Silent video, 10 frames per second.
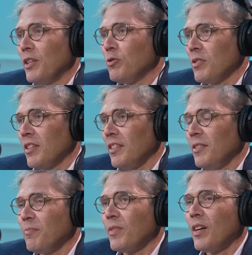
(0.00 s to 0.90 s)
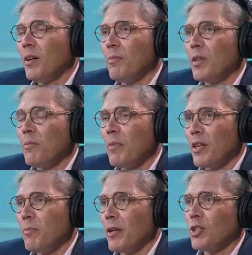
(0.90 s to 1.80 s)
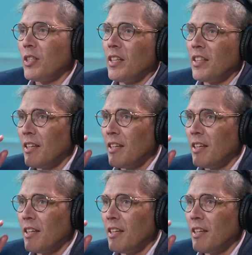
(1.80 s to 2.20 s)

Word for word: interesting. Um, you, you mentioned that